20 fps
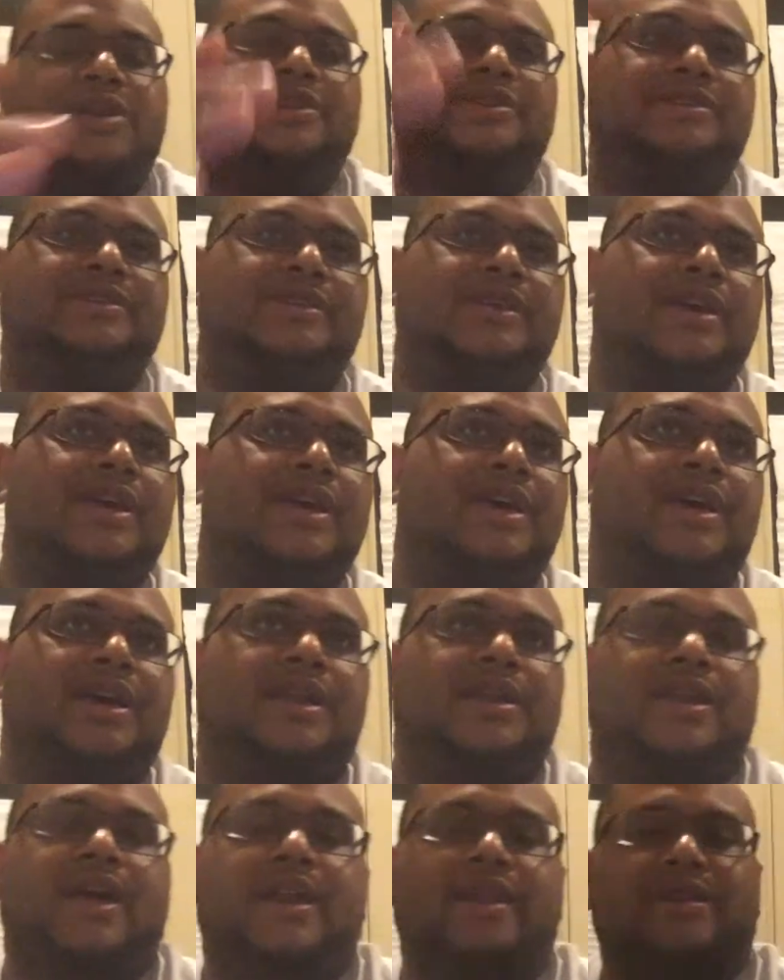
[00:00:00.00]
it's
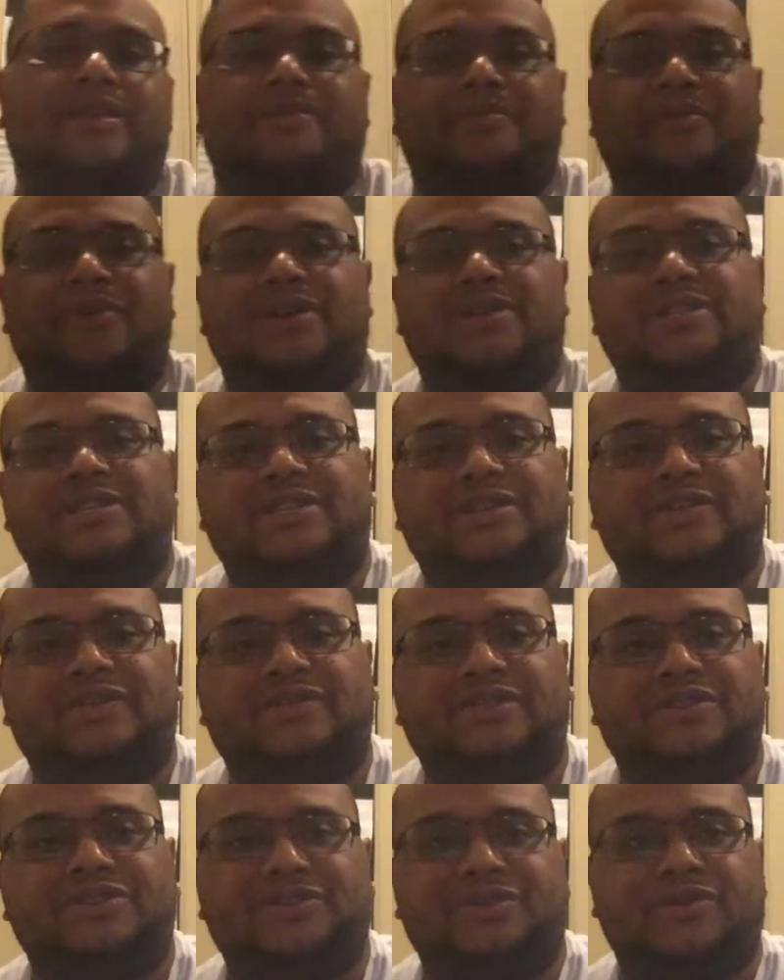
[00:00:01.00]
not in the presence of
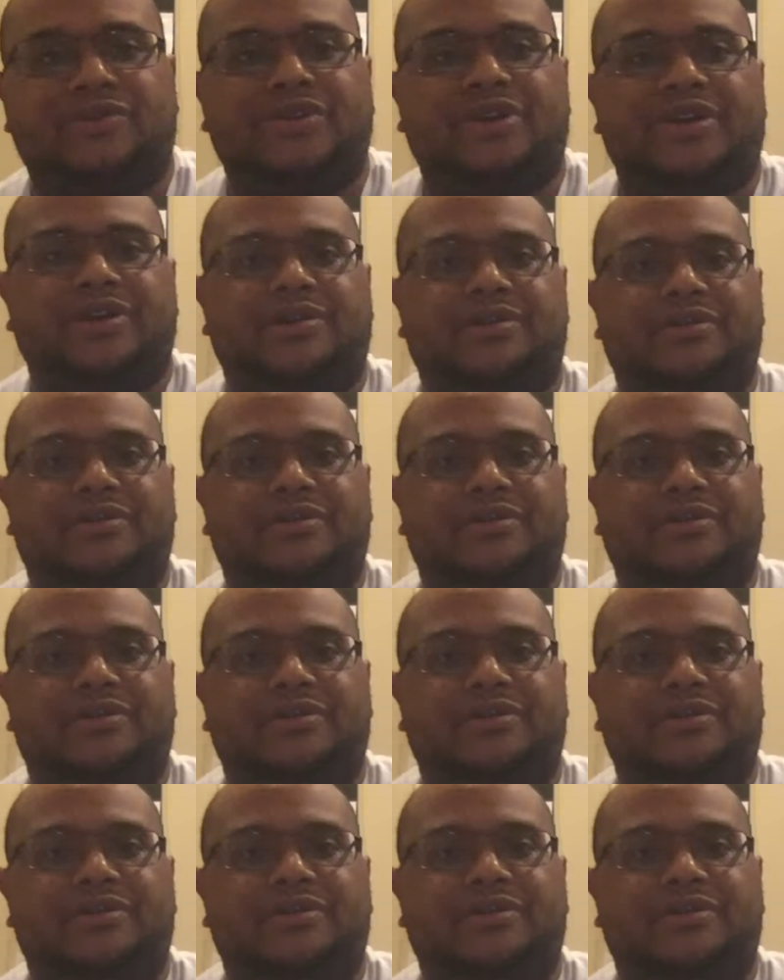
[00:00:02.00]
the jury.